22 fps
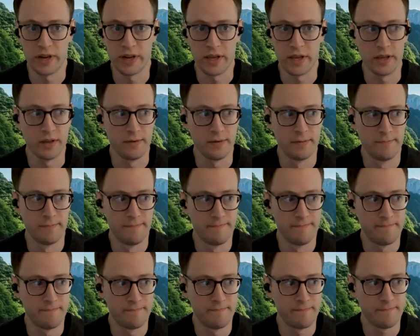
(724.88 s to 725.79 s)
pretty,
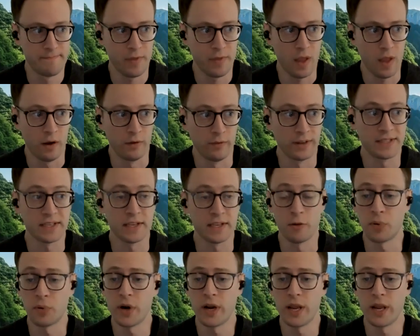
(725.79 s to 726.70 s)
let's
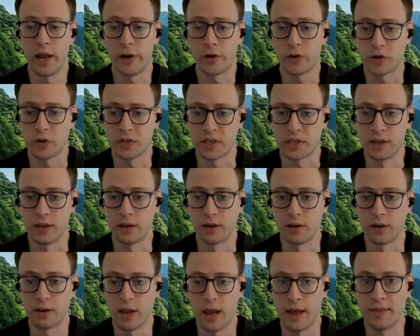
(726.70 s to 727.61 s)
say, they're pretty
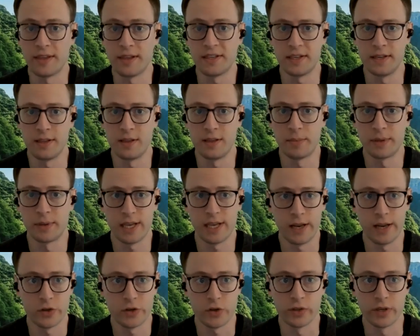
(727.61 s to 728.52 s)
interested, and they see the
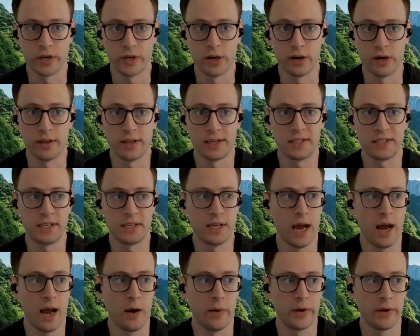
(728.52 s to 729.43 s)
potential here. They
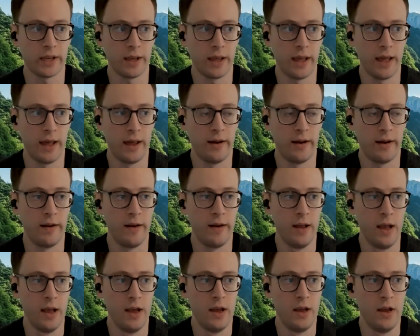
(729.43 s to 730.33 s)
see how it can
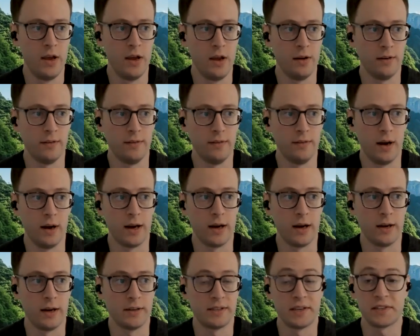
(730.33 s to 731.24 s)

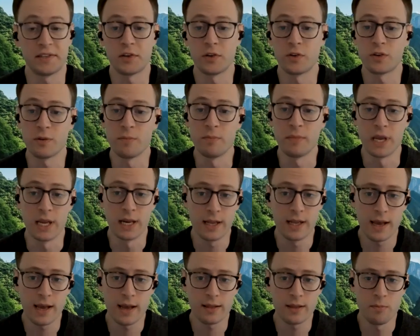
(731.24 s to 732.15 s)
uh,
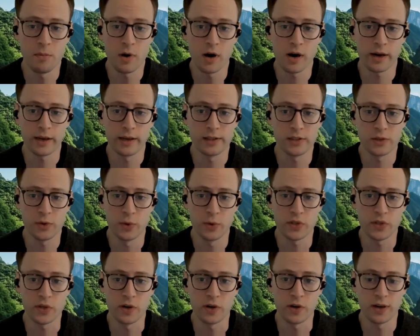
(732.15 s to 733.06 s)
disintermediate the market
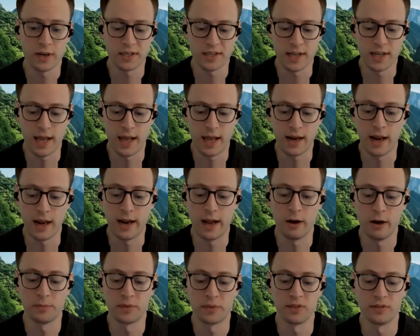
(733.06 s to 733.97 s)
to a certain extent
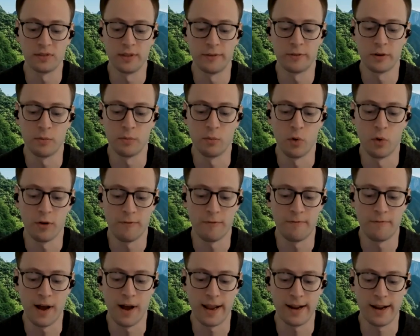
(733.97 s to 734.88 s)
and help deliver more
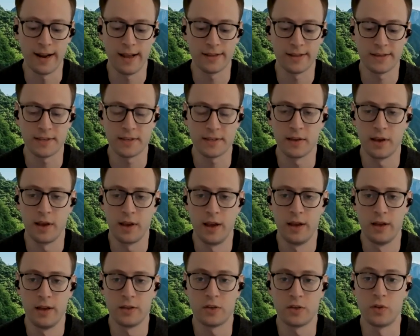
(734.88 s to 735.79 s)
finance
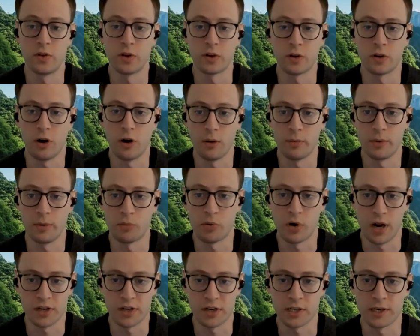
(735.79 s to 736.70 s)
to the
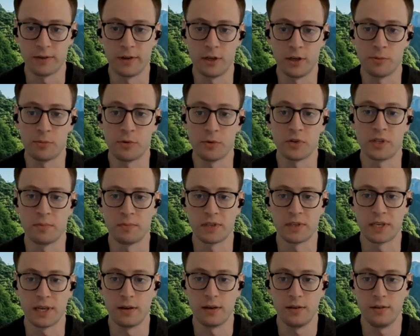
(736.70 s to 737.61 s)
carbon project developers
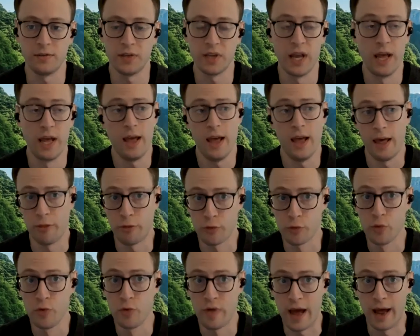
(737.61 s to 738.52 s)
themselves. And
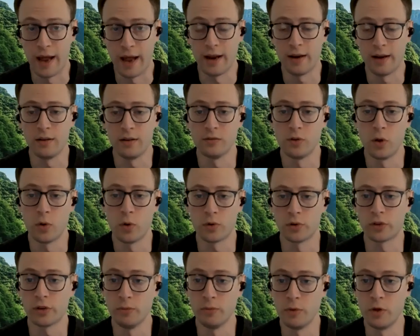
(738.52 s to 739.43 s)
through that,
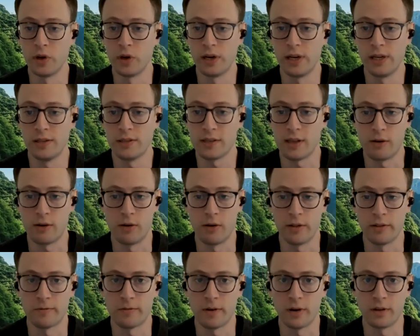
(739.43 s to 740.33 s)
local communities that are
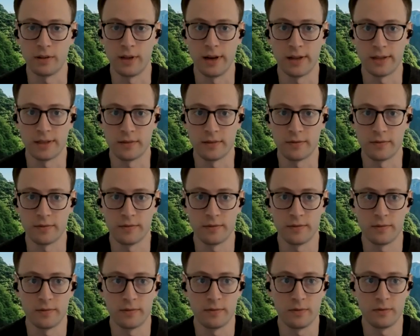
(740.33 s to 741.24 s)
on the front lines of you
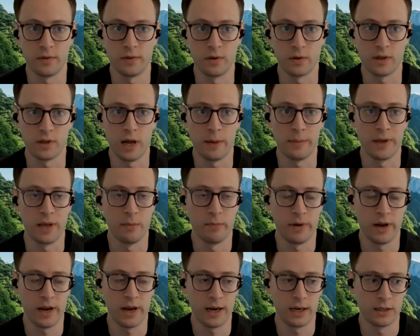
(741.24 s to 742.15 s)
know, climate
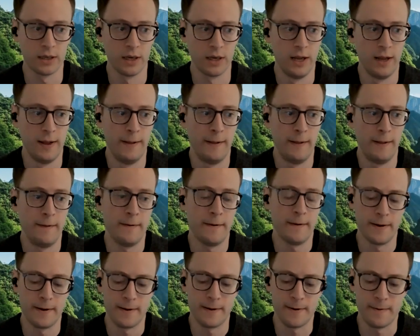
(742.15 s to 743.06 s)
impact.
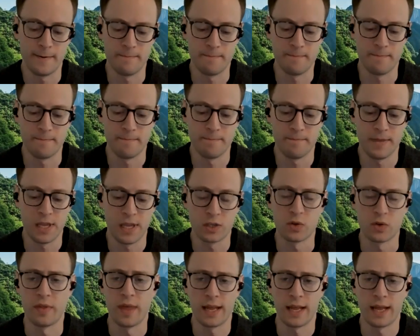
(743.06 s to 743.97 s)
Um,
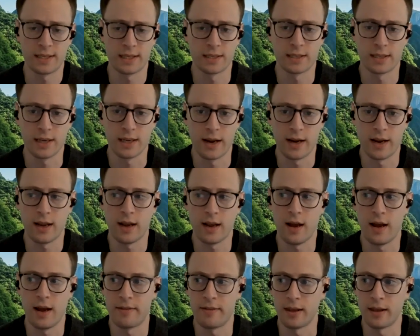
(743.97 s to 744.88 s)
so that's
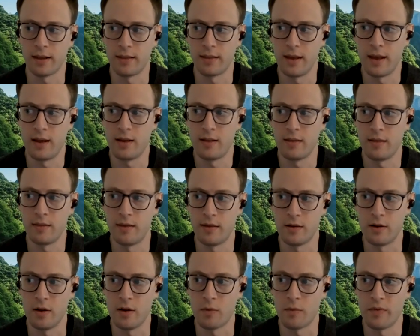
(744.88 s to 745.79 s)
exciting. I think they,
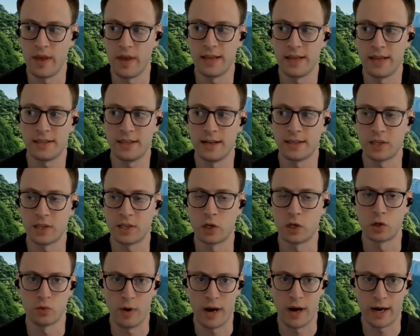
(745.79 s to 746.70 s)
they, you know, they see it as a
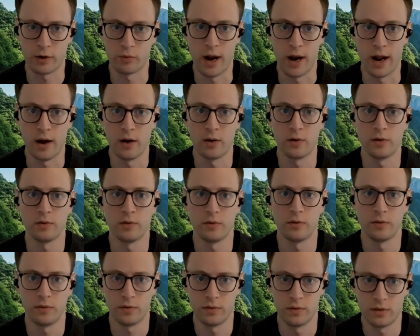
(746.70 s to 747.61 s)
direct route
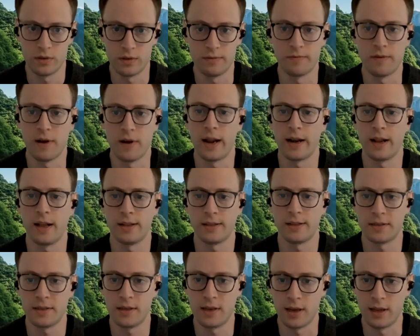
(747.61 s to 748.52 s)
to
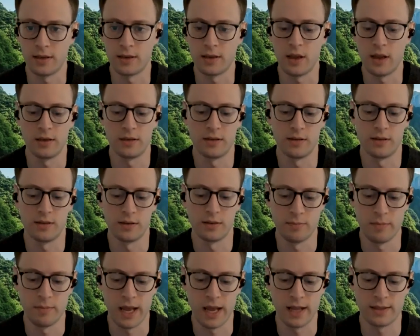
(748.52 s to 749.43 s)
financing and, and to the
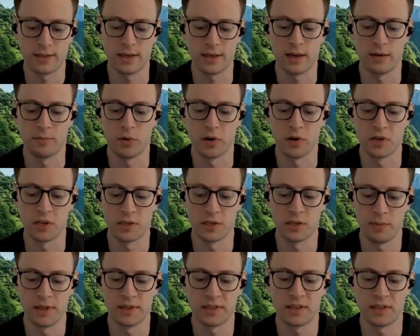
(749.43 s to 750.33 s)
demand side
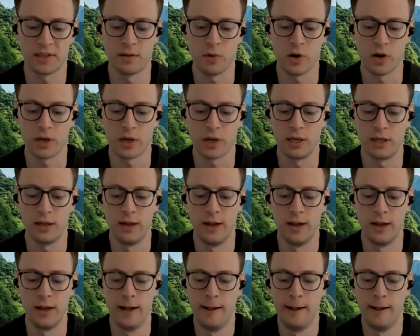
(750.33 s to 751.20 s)
participants in the market.